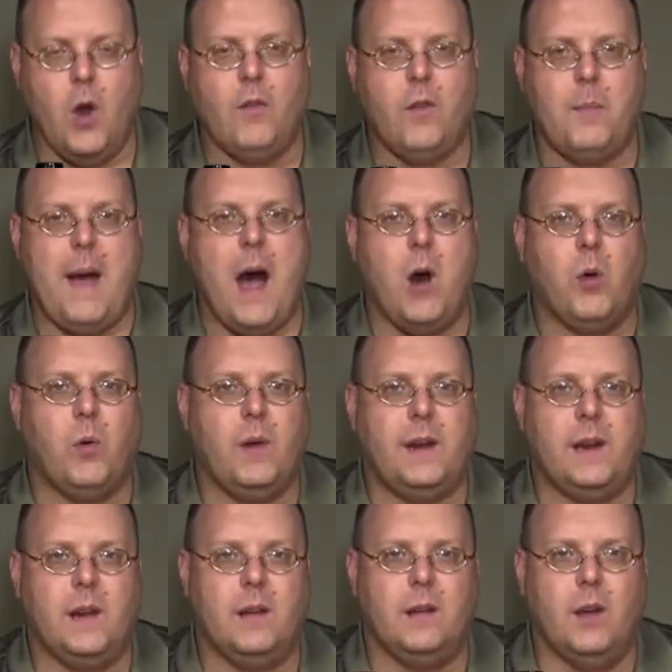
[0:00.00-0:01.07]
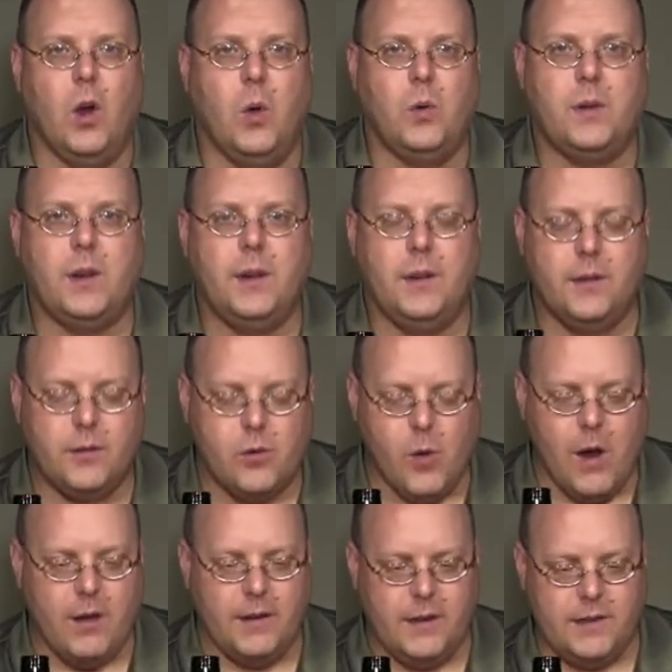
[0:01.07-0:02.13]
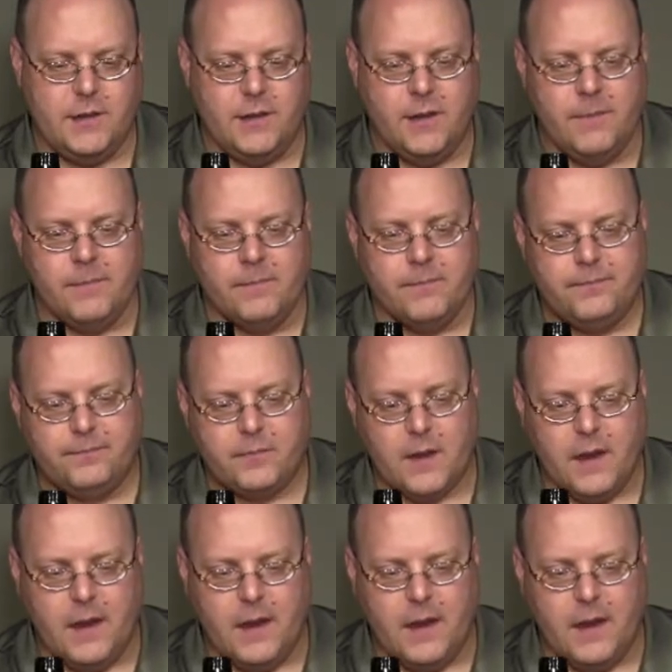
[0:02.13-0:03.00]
overpowering oak quality to it.